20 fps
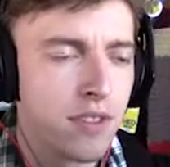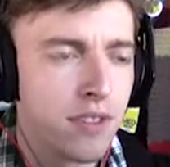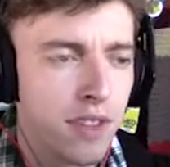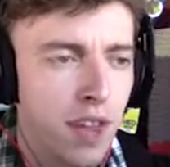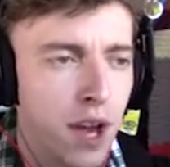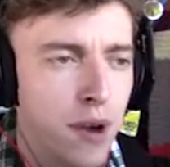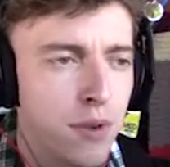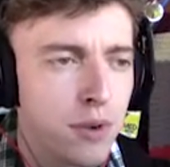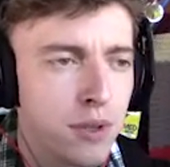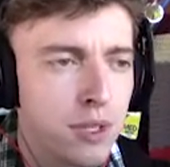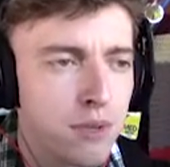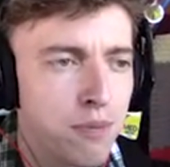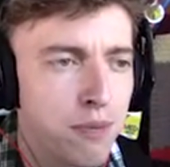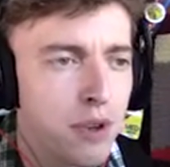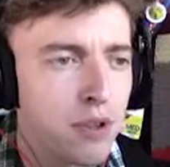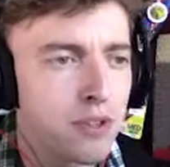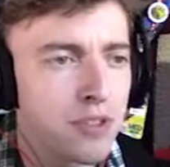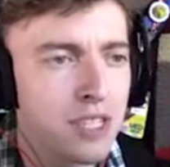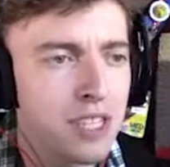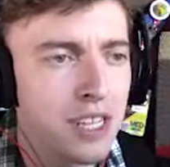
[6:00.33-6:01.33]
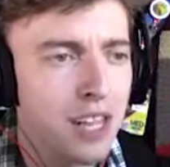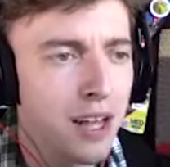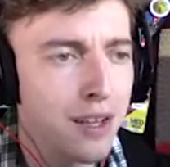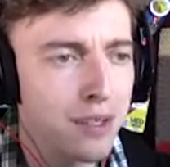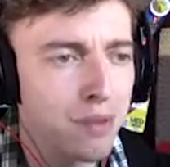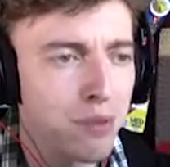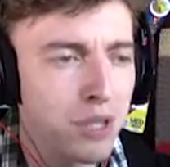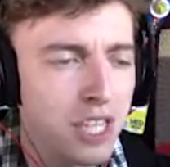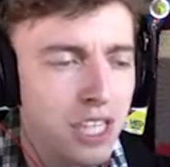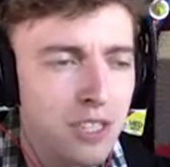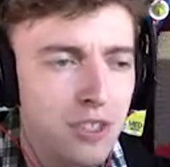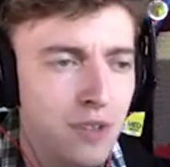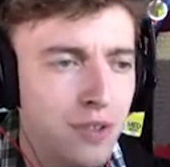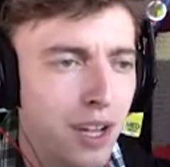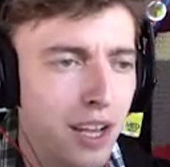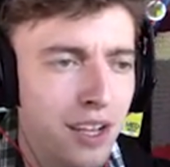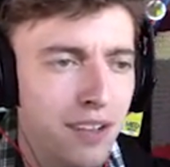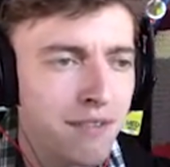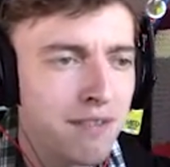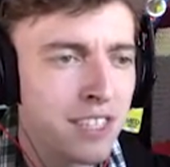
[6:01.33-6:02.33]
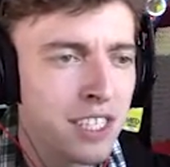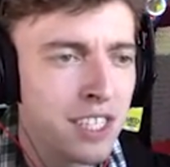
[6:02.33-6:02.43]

That was mostly luck, but that's okay.